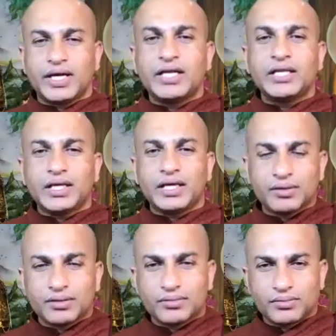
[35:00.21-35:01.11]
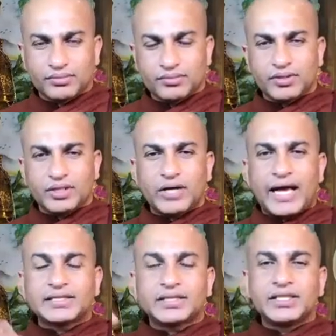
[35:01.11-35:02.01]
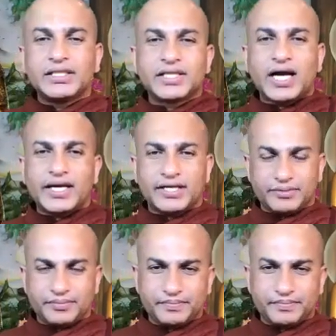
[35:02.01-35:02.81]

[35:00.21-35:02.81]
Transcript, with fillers: anything as a desire.